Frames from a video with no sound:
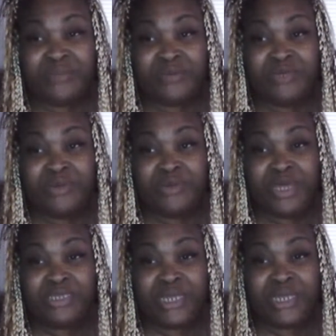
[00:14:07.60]
going to
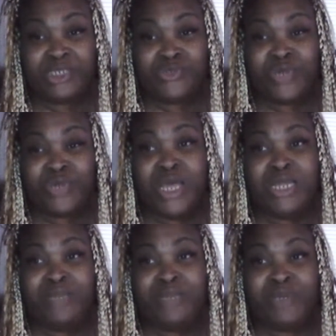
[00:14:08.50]
handle that too.
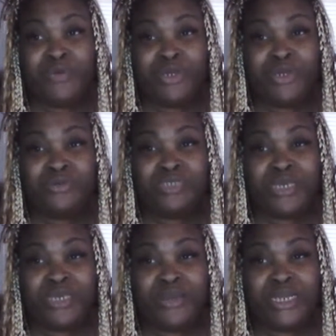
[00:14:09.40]
Let me greet who's
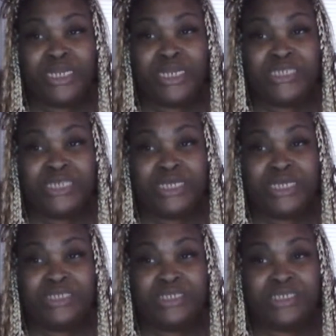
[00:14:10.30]
here and then let's get
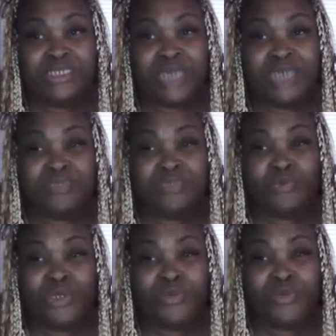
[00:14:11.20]
into this gossip
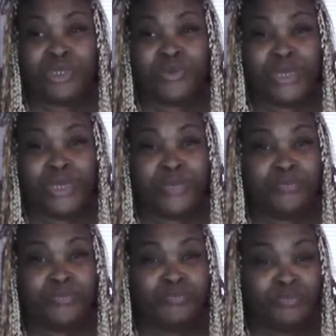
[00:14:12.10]
really, really quick.
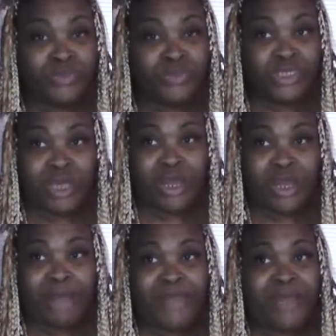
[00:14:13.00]
Y'all, I
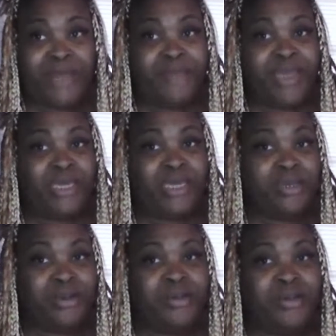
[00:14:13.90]
made it back
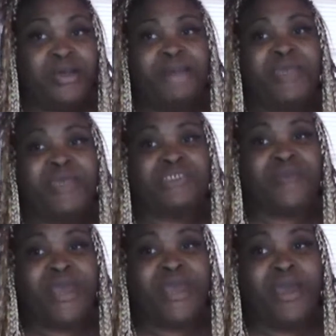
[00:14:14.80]
here. I made sure I
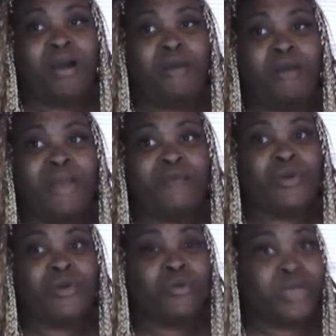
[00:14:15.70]
had all my
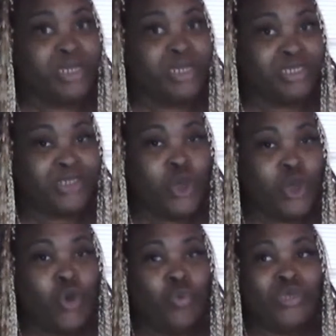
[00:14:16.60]
recordings,
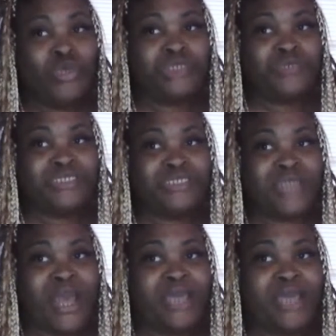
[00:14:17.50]
which was
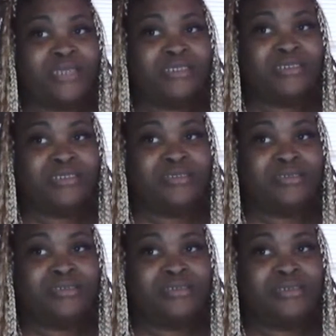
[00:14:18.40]
not,
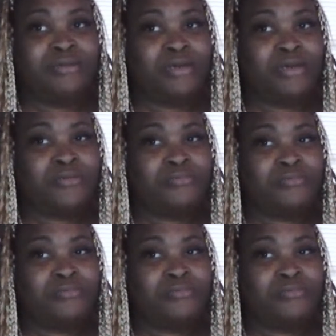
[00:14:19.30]
you know,